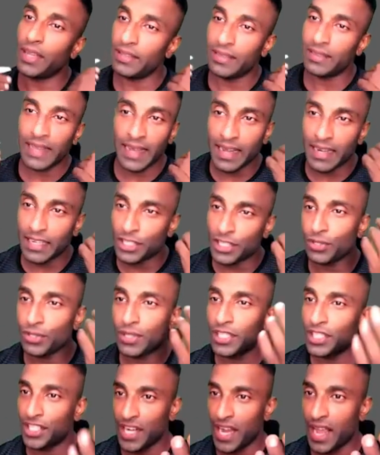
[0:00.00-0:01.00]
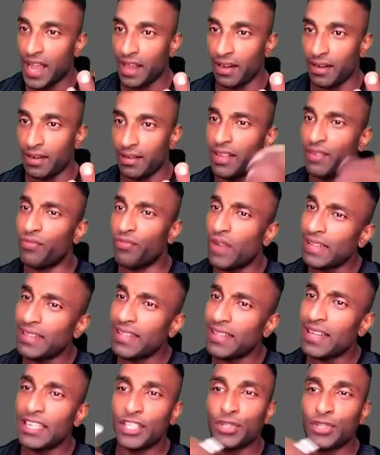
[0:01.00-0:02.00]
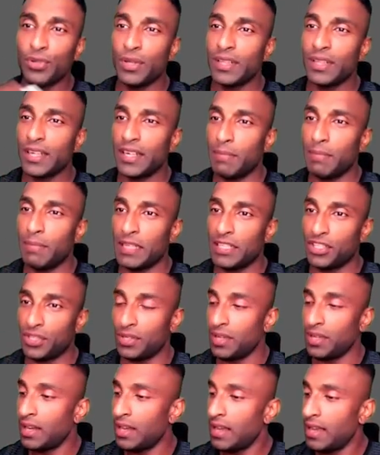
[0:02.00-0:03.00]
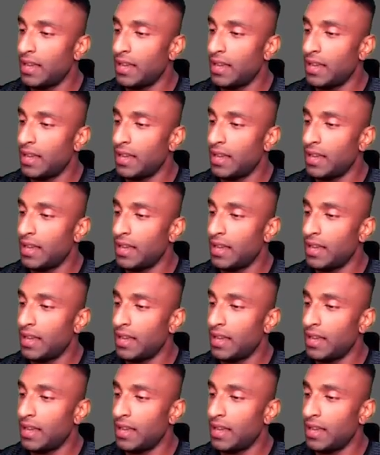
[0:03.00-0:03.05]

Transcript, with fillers: they can issue the share? Then why they're issuing the debenture?